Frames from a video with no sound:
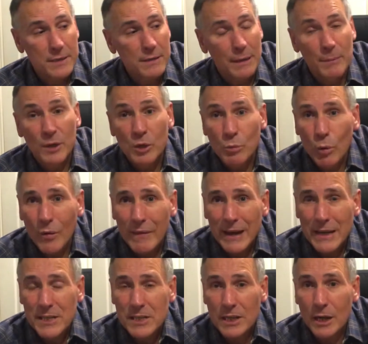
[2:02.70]
time, and you want
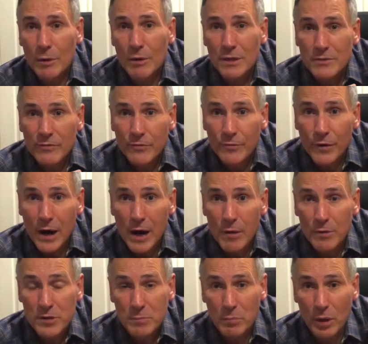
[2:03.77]
that to go as far
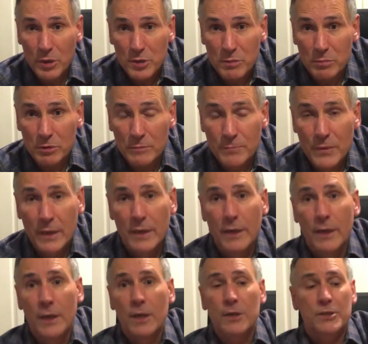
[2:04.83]
as possible.
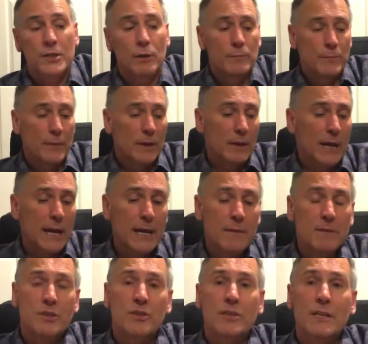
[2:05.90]
So in
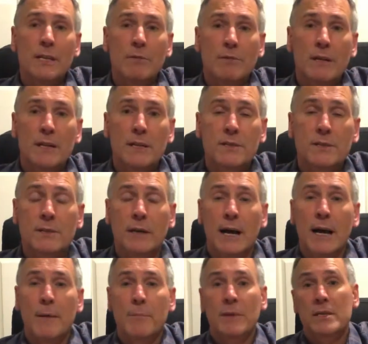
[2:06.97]
the series,
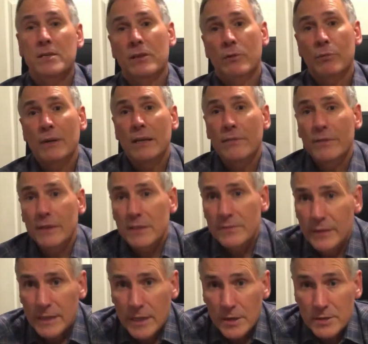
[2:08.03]
there's 3 of these
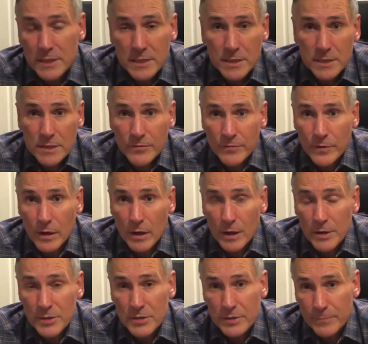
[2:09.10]
videos. This is the
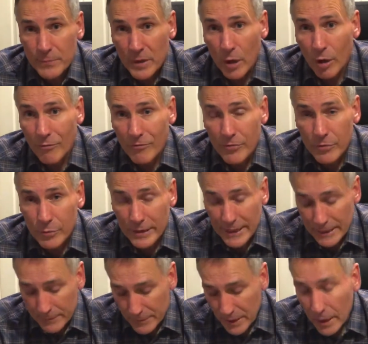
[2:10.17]
first of
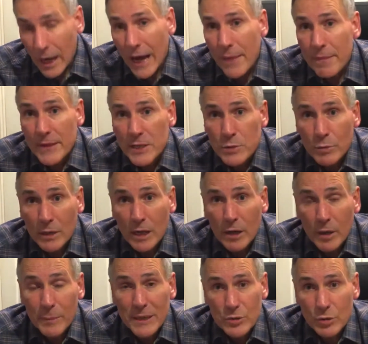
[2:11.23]
3, and this one I'm
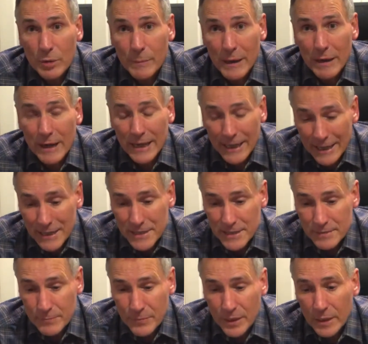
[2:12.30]
going to be talking about kit.
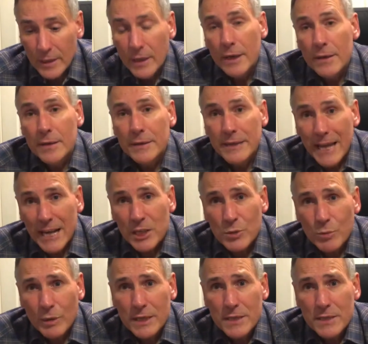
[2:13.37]
The next
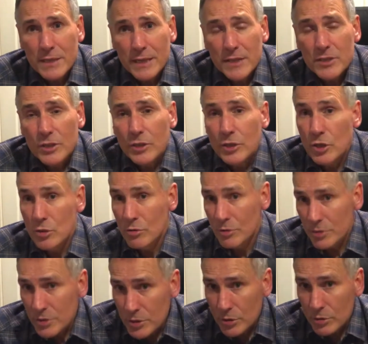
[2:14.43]
one is things that you
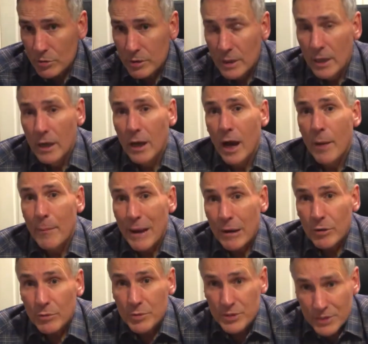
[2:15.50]
can do about
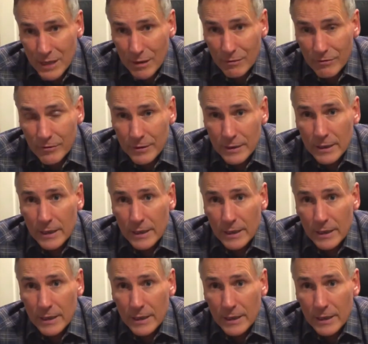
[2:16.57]
yourself